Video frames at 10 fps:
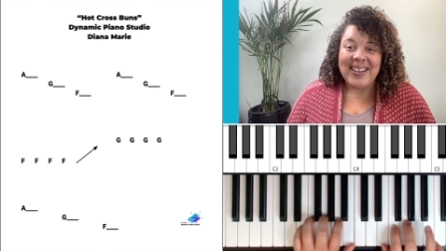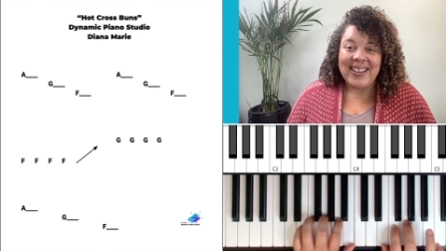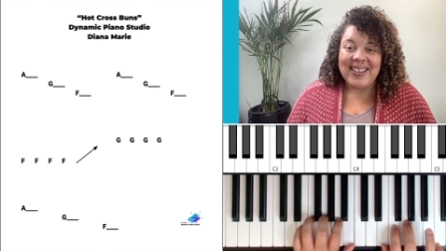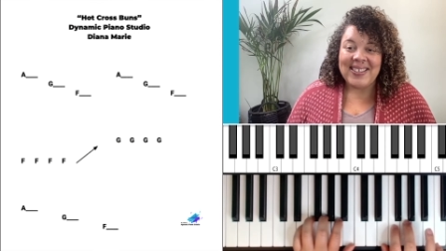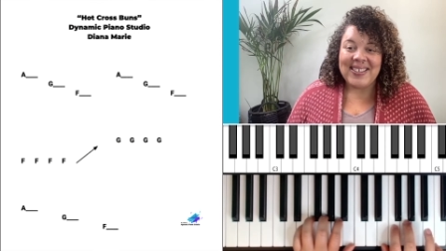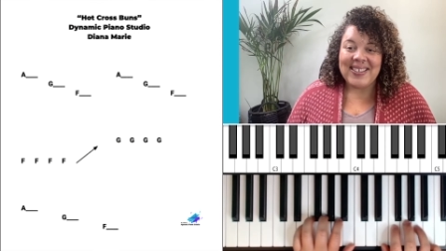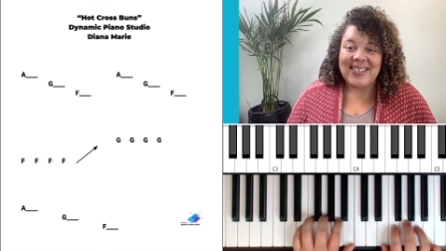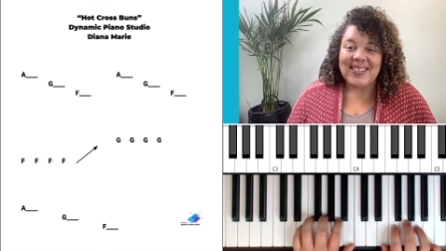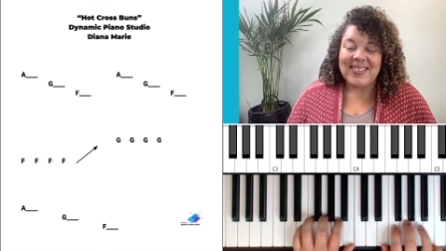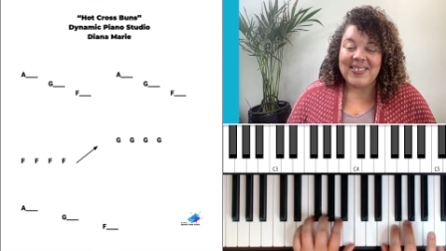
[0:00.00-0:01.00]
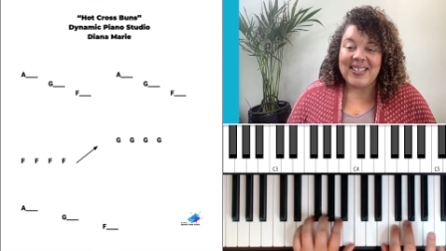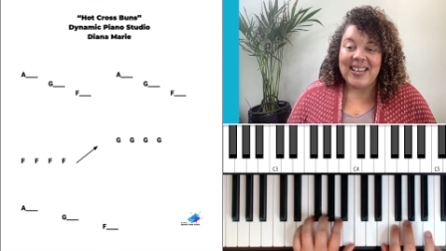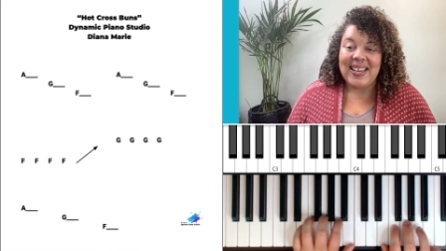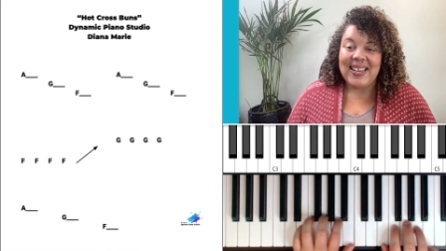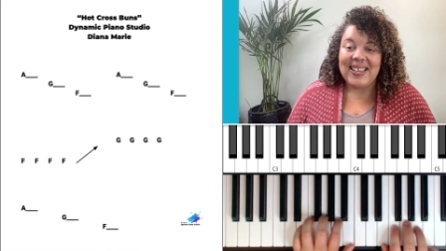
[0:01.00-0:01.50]
hand start. So it's
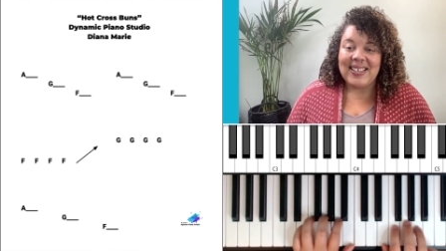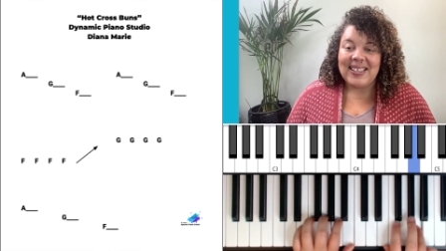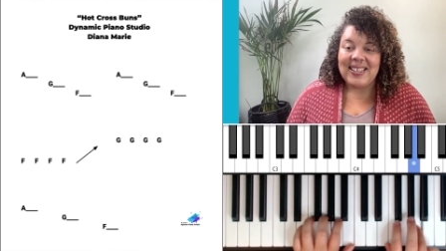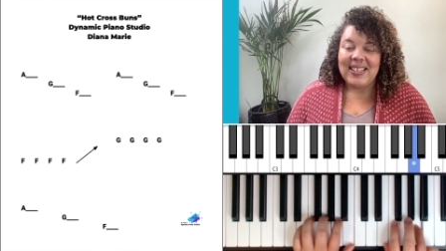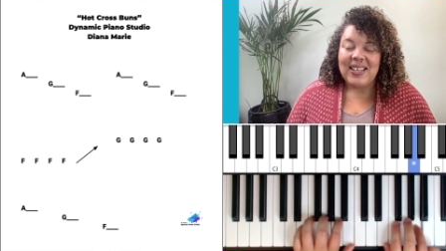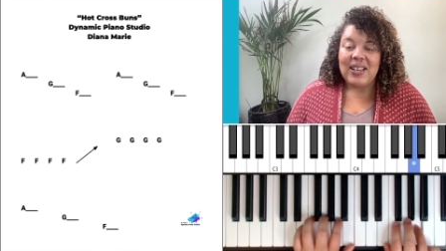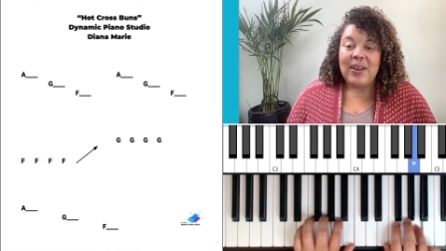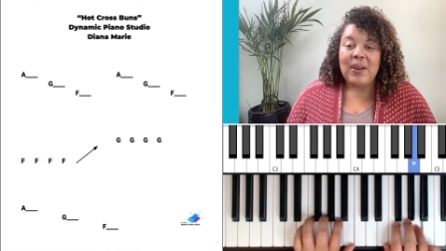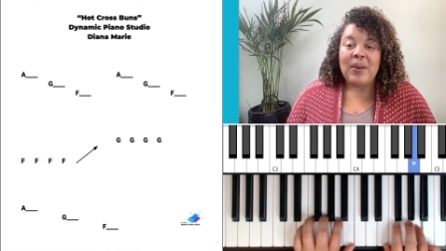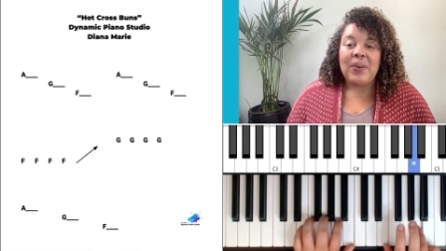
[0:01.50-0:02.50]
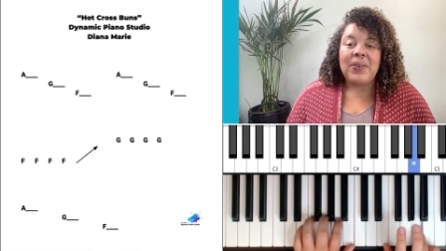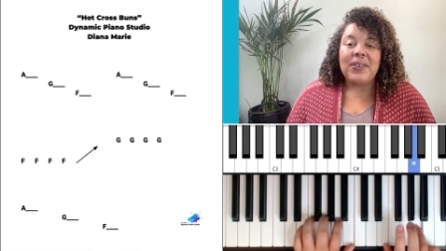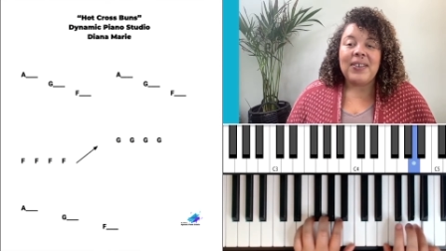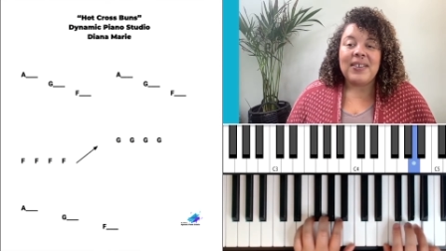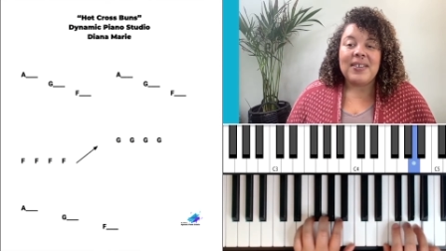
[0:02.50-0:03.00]
A, hold,
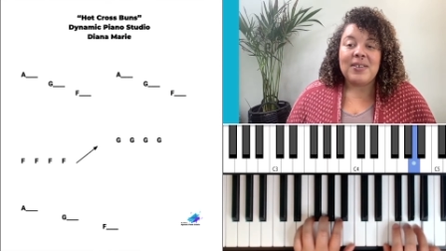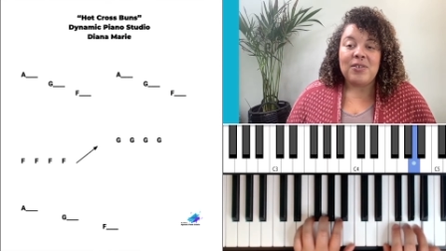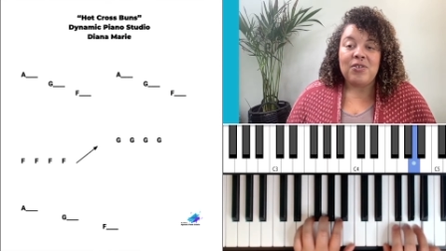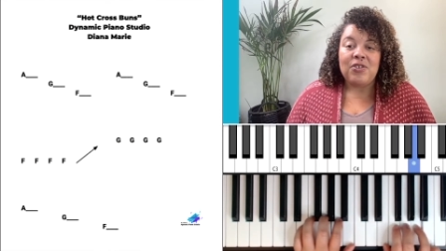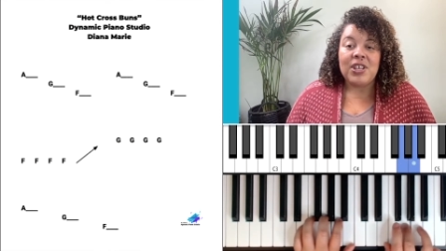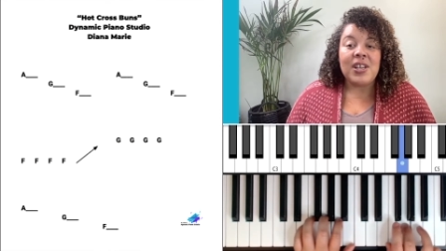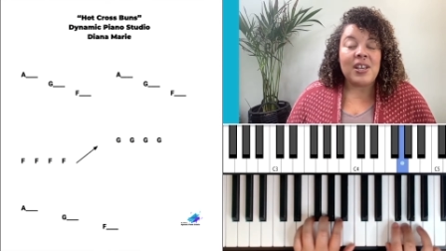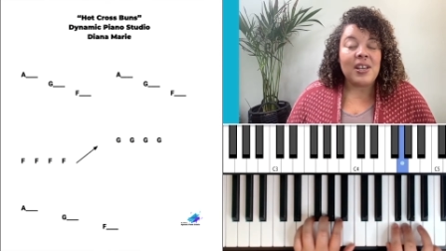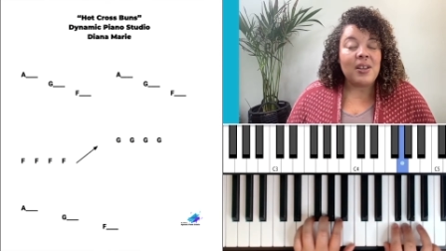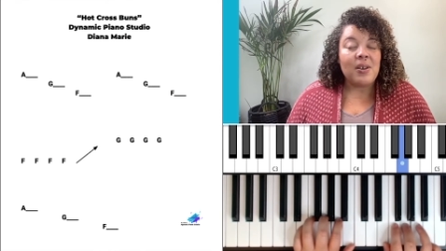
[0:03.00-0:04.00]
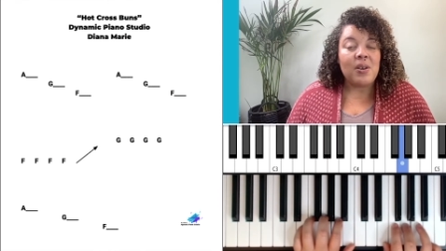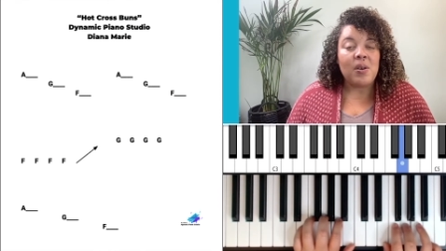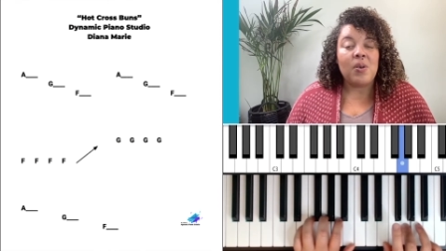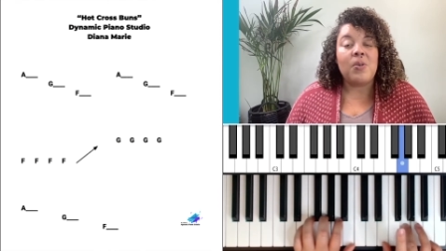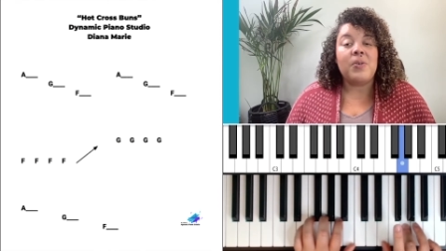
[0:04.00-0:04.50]
G,
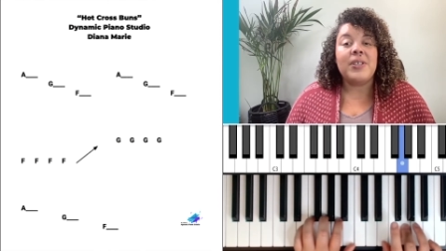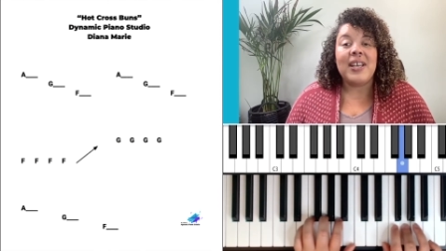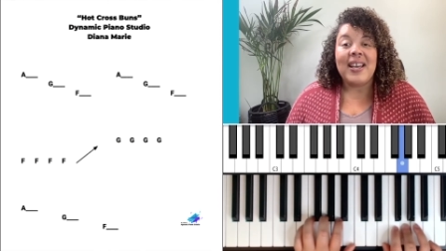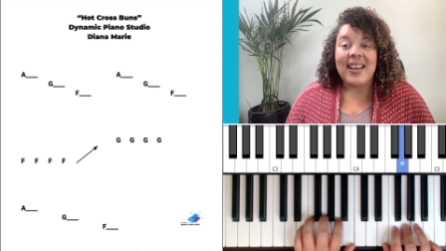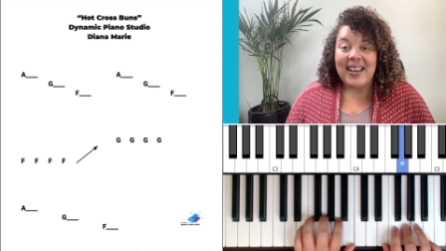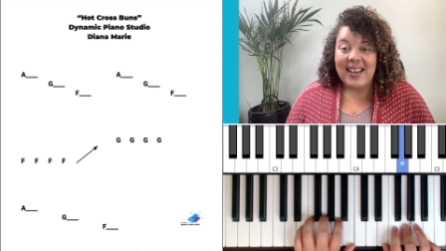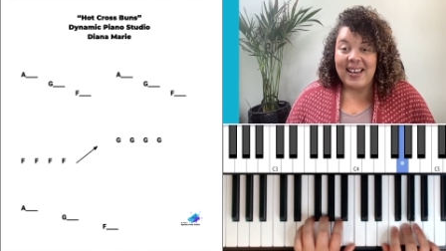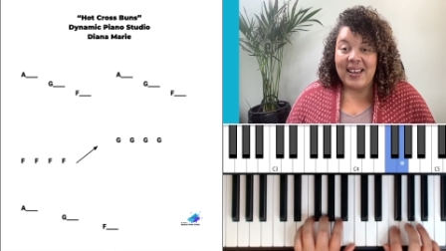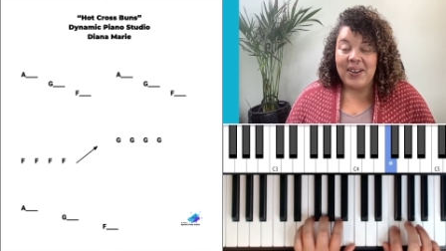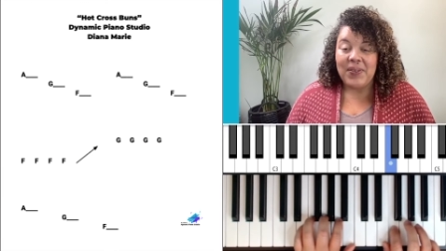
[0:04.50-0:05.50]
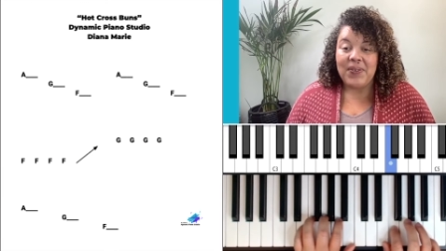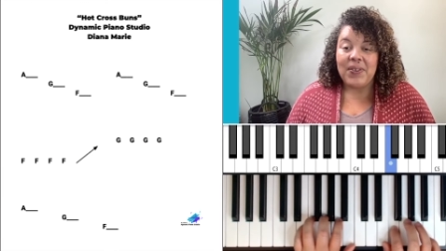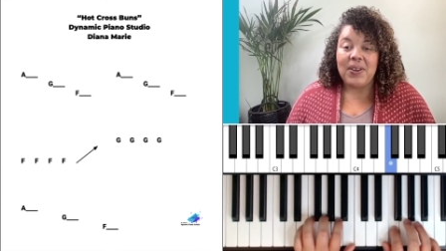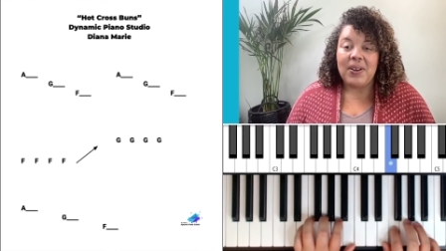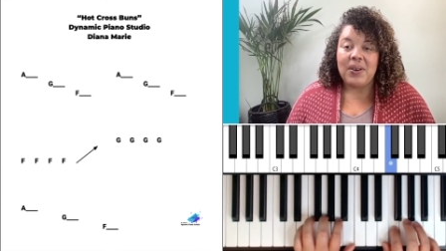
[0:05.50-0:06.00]
hold, F,
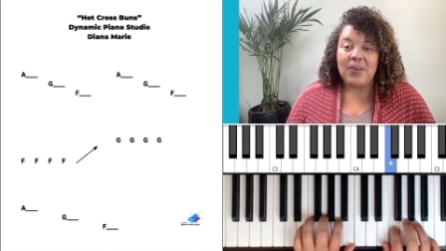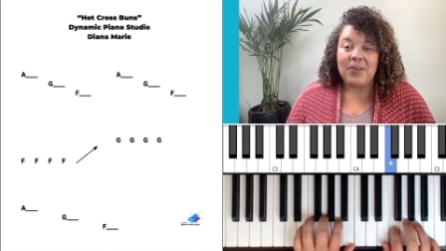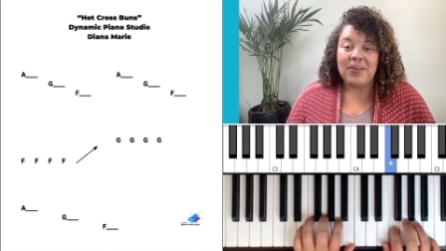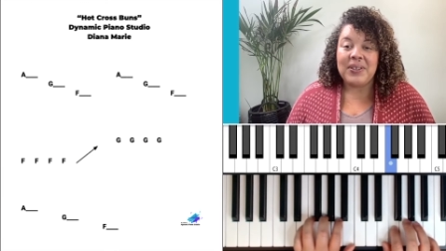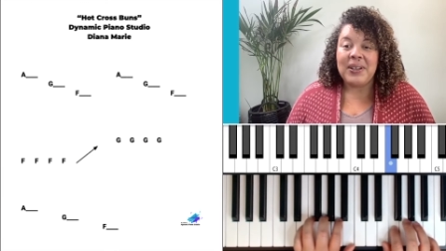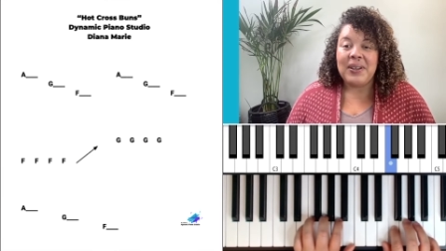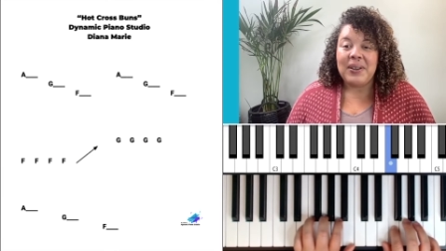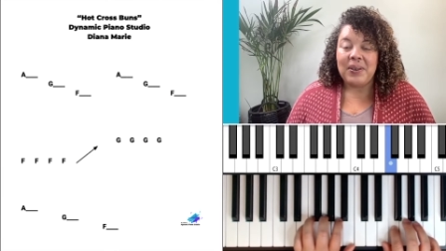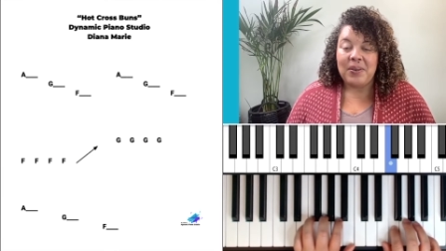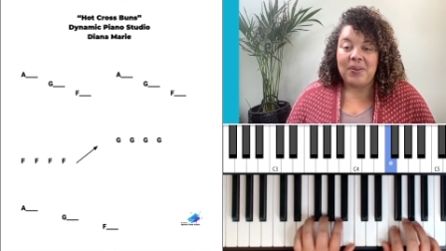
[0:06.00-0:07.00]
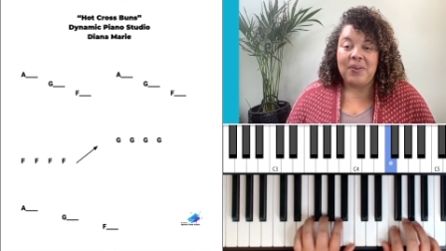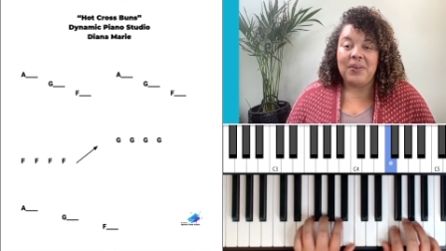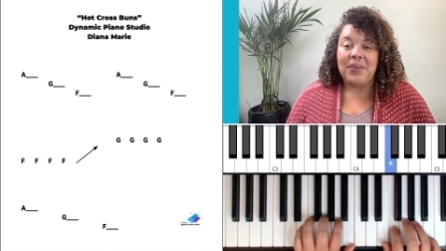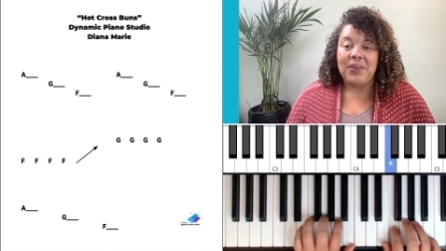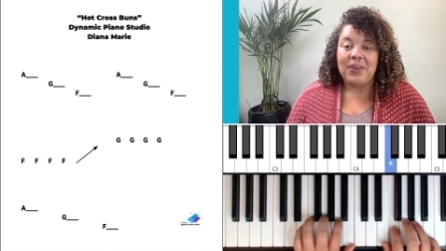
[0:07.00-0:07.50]
hold,
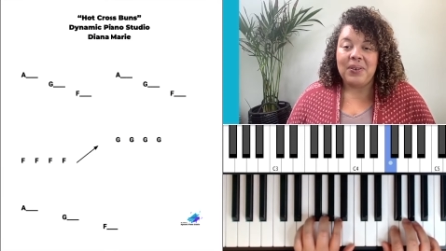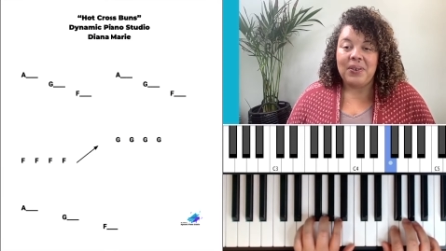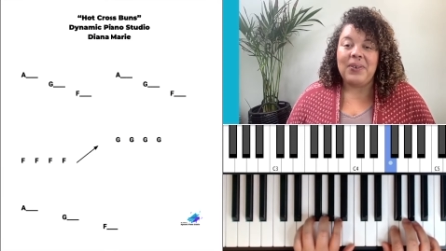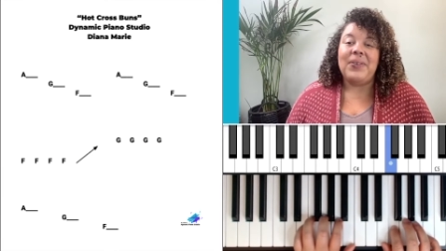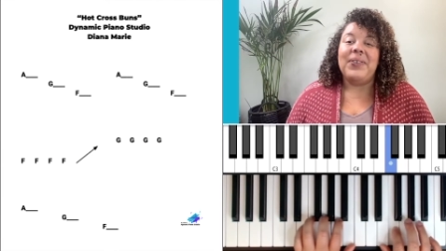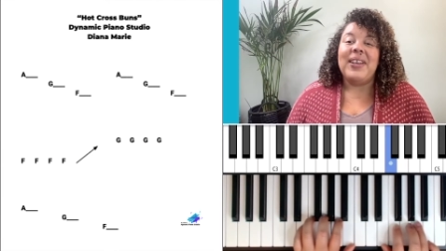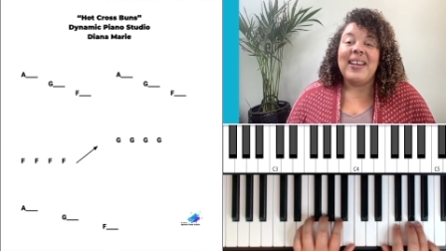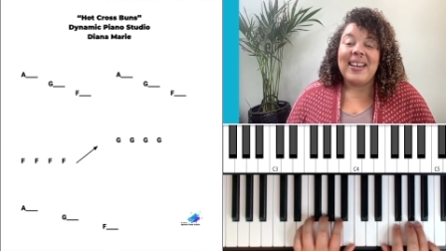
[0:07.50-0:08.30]
hold, hold.